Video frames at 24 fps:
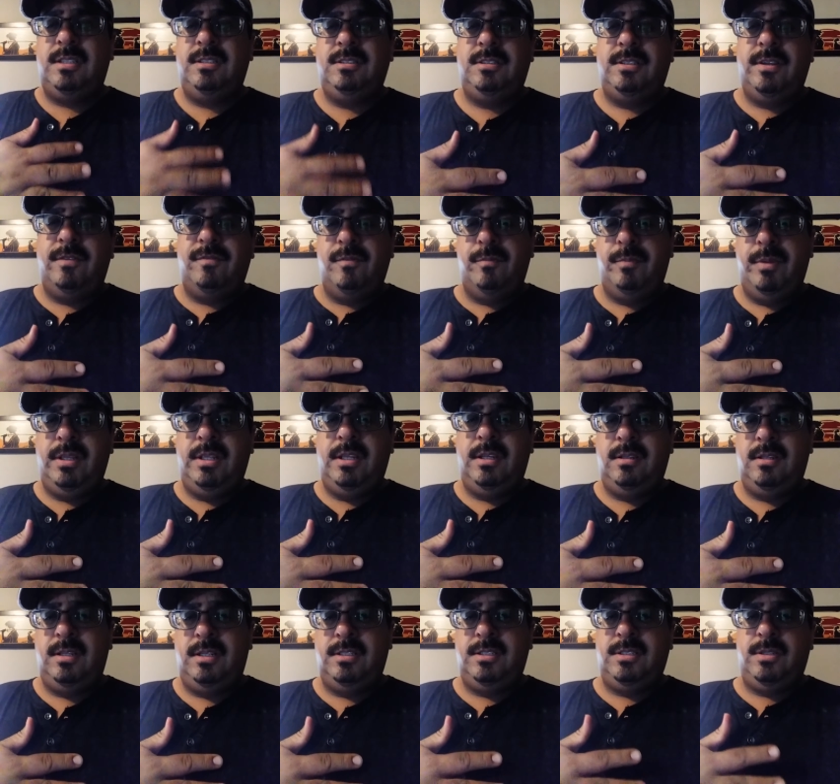he's ever been
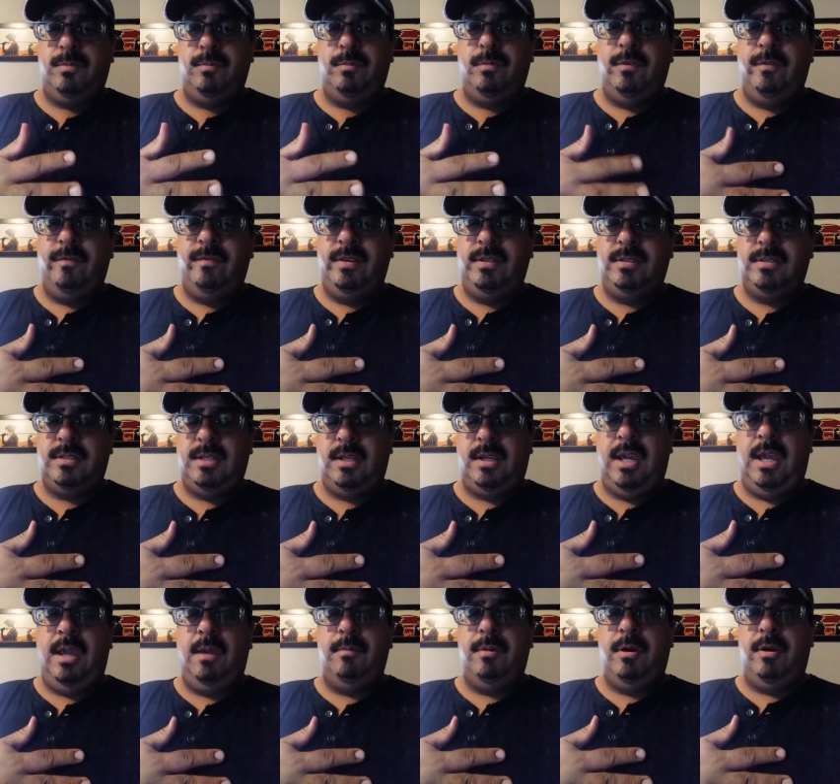in is a movies that
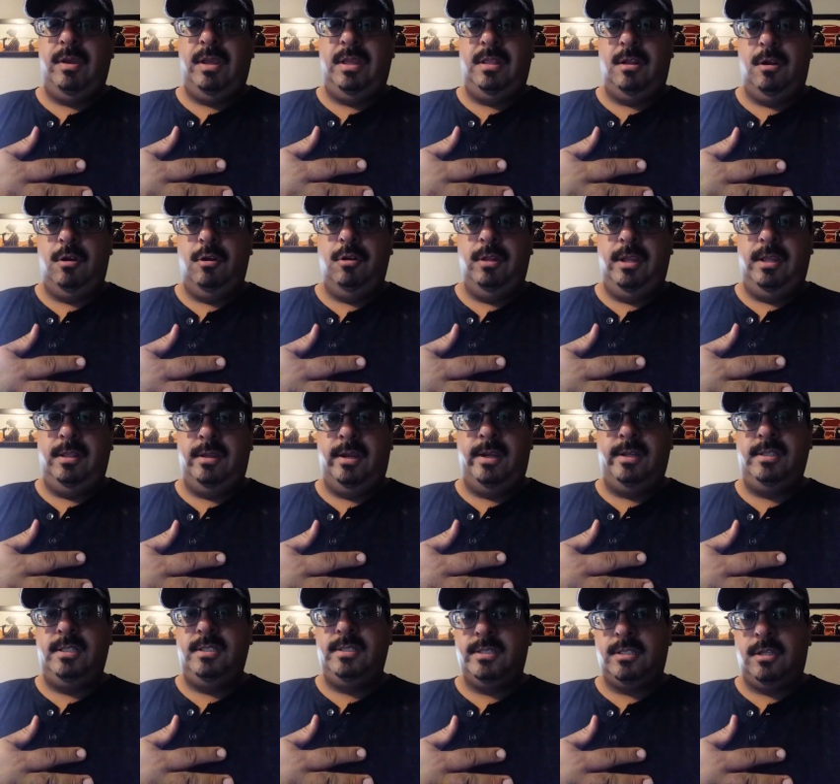came out in the early
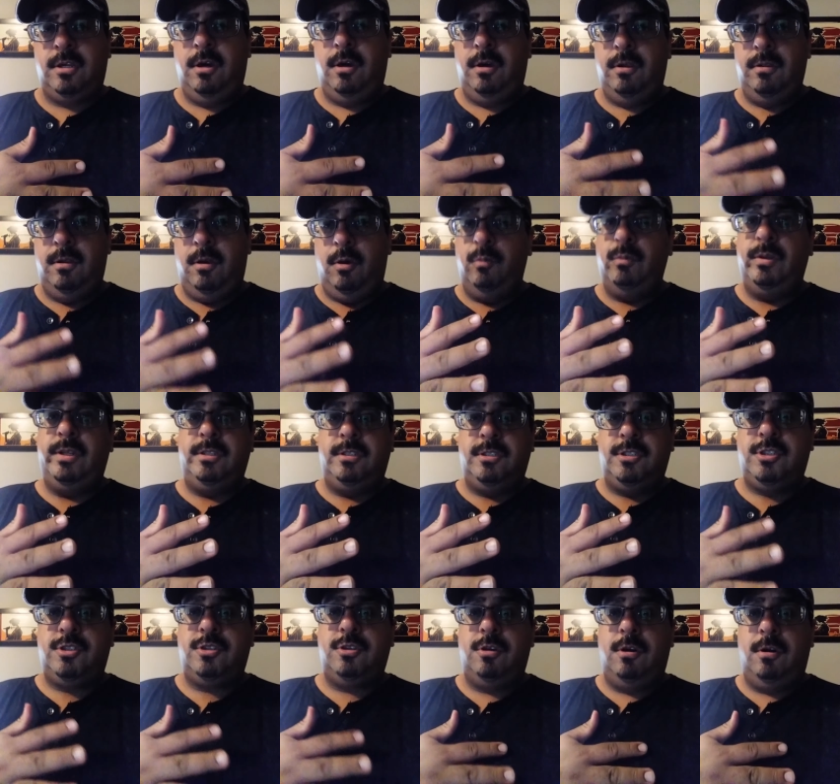'90s called Only the
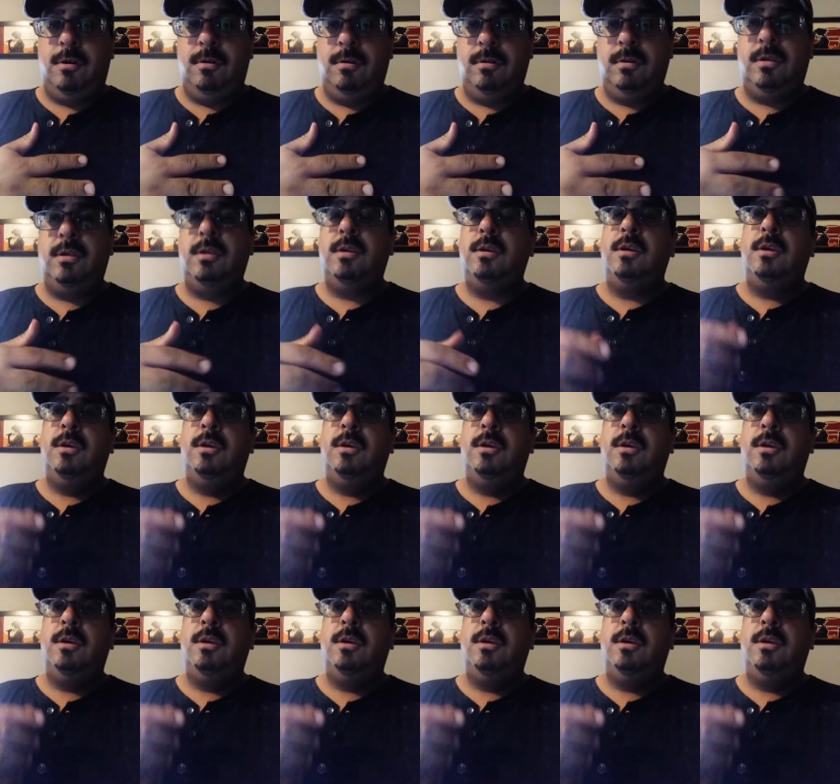Strong,